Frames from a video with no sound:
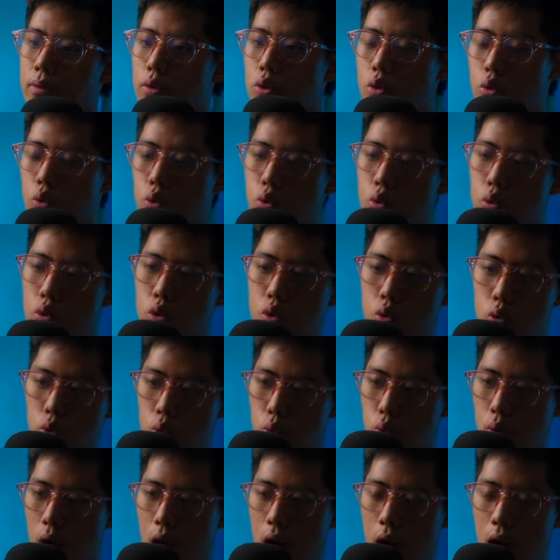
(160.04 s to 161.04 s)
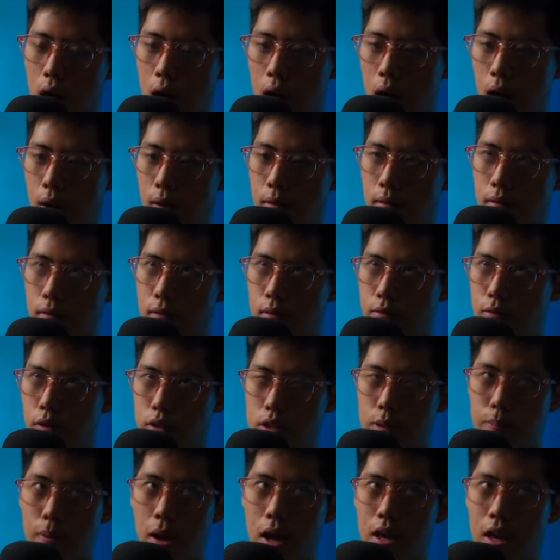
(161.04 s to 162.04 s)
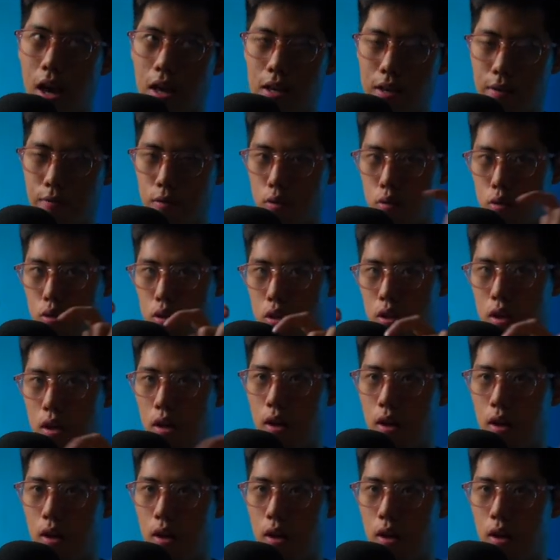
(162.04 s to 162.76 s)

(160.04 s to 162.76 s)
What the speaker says: you are, for example, I give you,